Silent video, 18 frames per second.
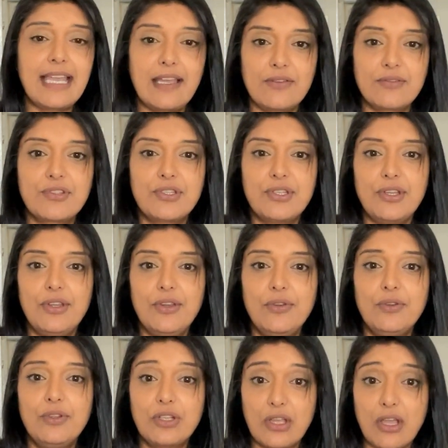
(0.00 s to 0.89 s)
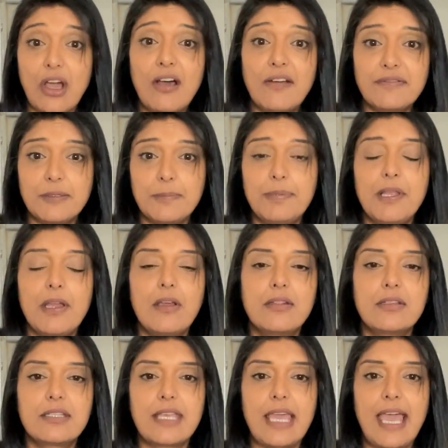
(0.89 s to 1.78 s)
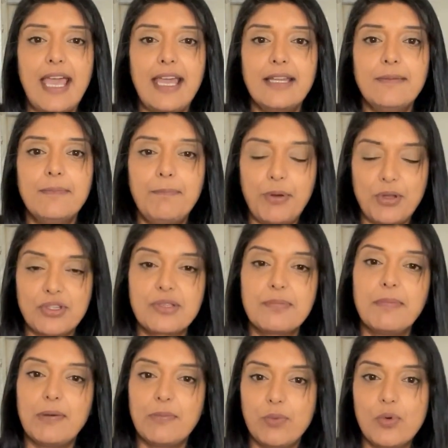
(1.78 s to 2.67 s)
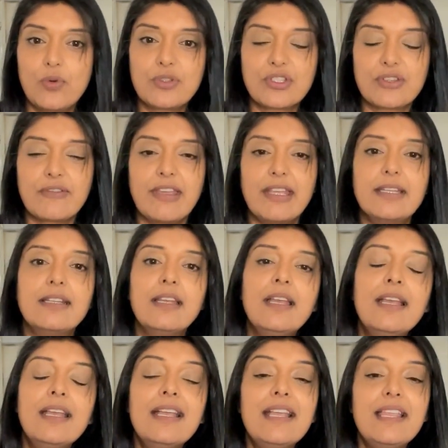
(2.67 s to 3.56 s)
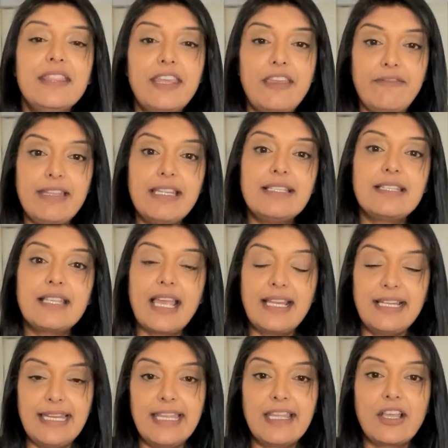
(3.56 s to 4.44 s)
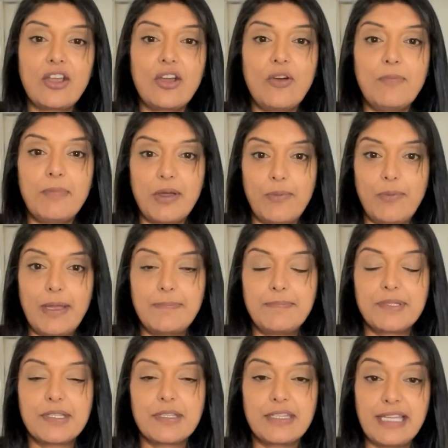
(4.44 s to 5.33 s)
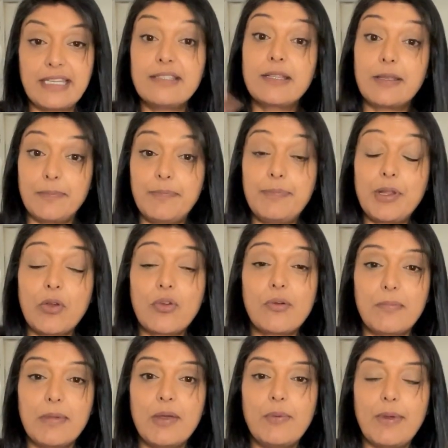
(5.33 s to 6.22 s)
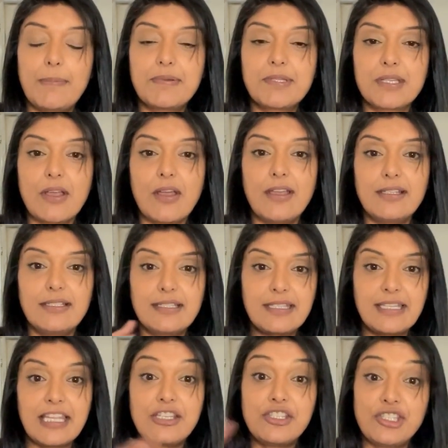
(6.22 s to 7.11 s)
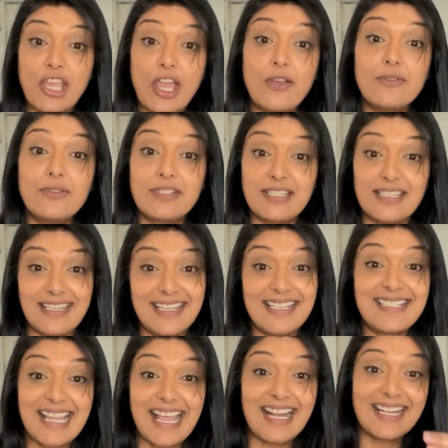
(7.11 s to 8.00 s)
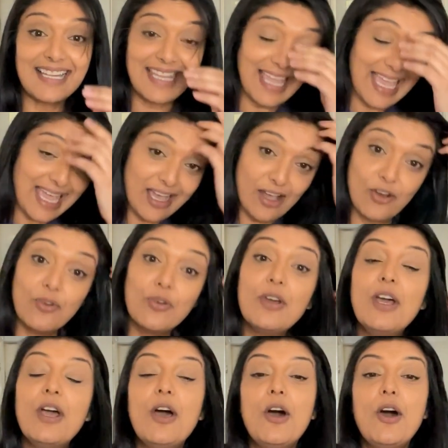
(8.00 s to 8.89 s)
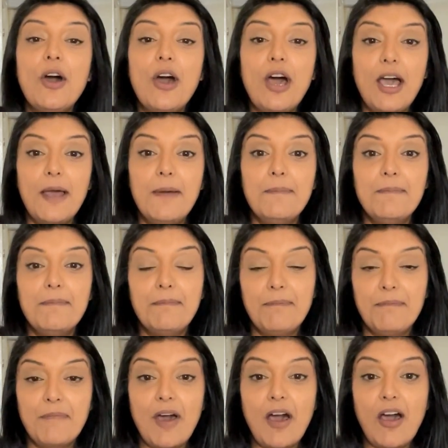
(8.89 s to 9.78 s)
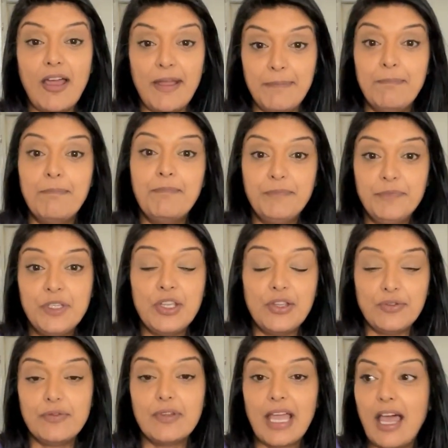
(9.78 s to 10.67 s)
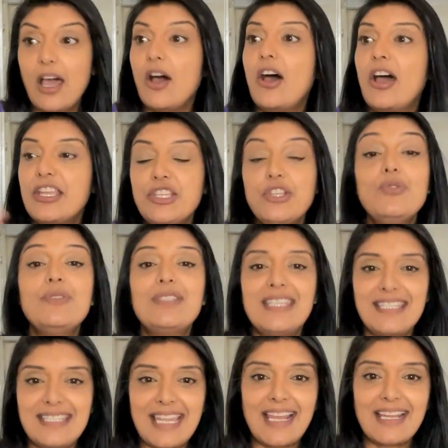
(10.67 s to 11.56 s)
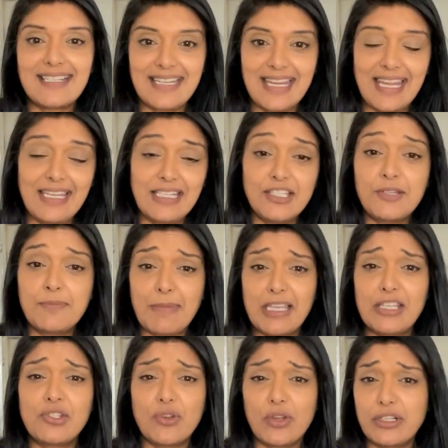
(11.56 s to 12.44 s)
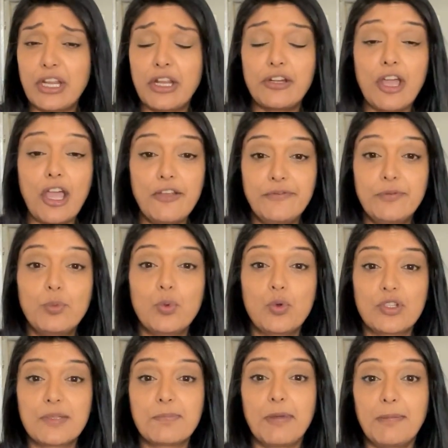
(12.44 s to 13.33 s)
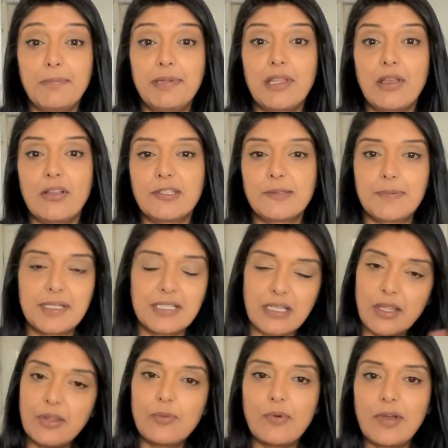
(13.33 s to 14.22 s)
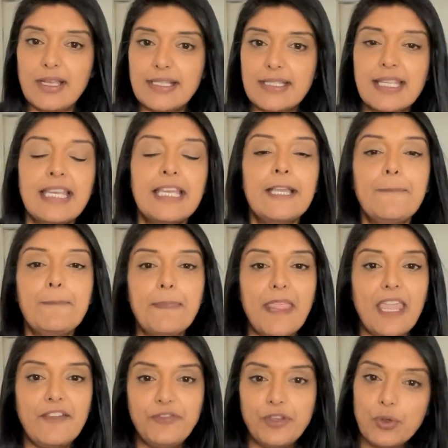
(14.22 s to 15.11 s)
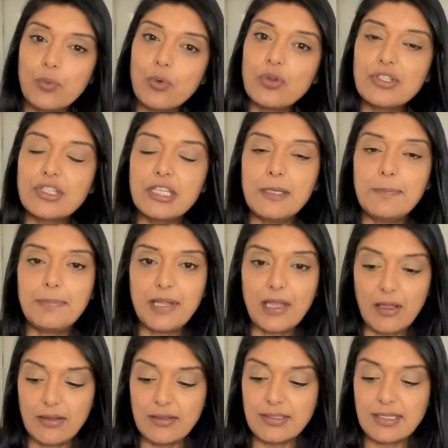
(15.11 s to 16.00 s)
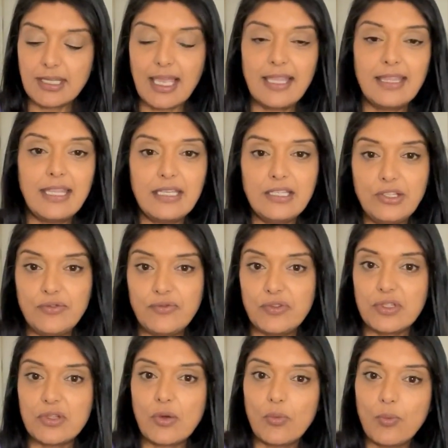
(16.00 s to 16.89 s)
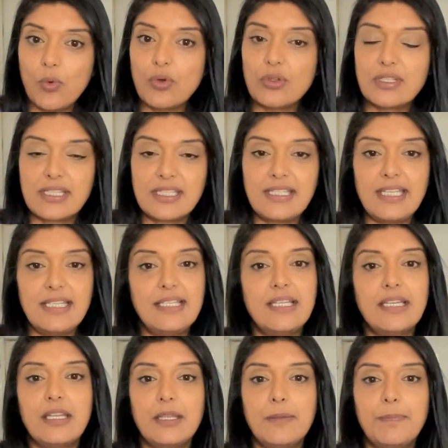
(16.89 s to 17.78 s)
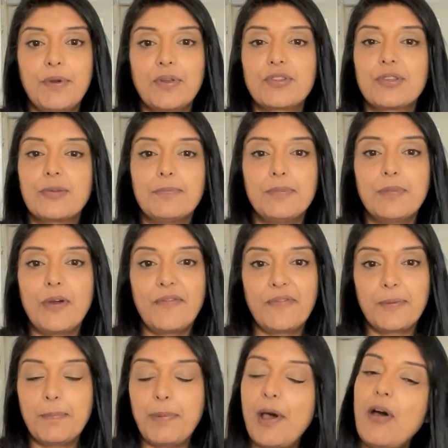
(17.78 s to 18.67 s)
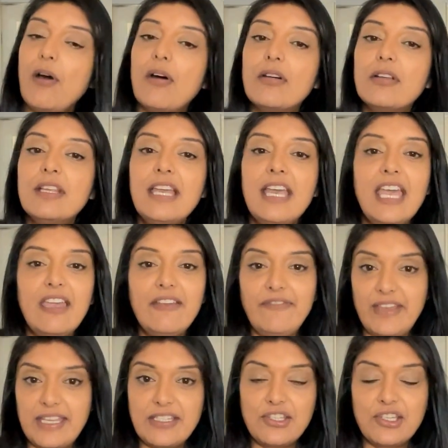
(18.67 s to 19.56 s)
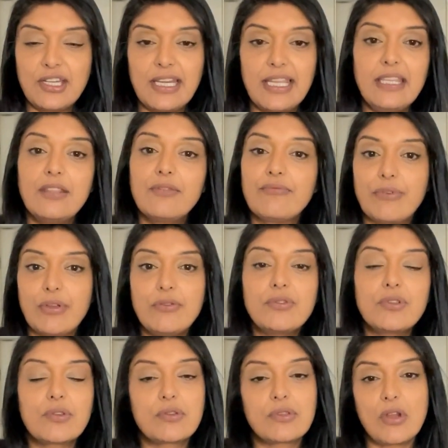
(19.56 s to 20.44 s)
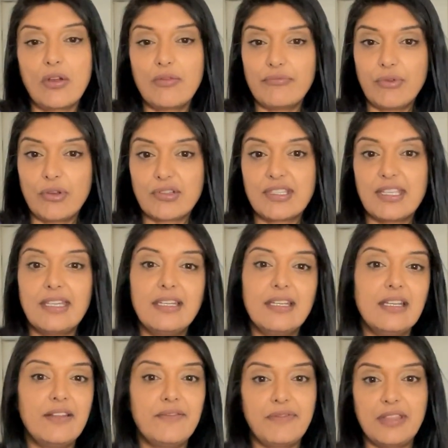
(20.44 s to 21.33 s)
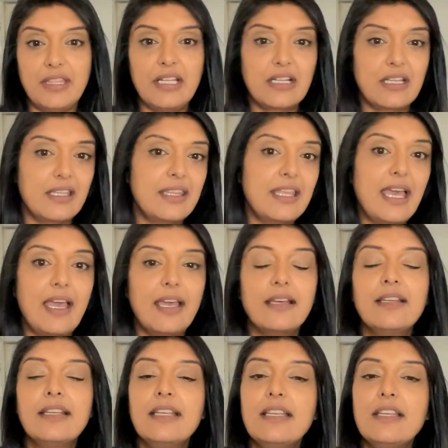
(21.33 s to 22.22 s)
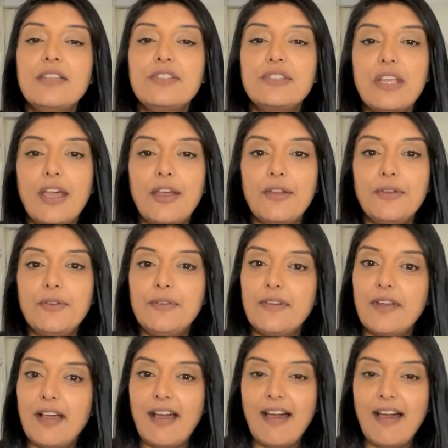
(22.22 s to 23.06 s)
how to look after plants and bottom up watering, there is a link on my there's a blog on my website that shows exactly how um, I use this technique to make sure I don't overwater my plants, because otherwise, if you water your plants and then you've just got water sitting at the bottom of the pot, eventually the roots will start rotting and everything like that. So